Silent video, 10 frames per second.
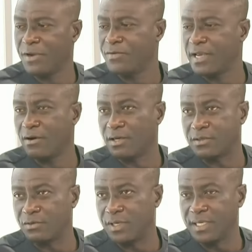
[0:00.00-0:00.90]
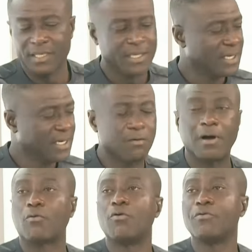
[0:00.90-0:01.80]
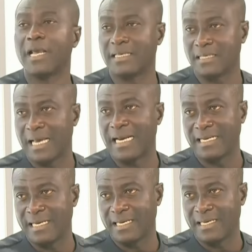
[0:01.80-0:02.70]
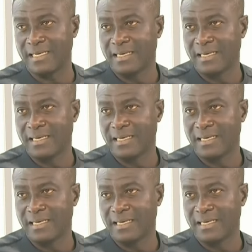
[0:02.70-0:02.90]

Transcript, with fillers: Mimi or two. No, I could be at there.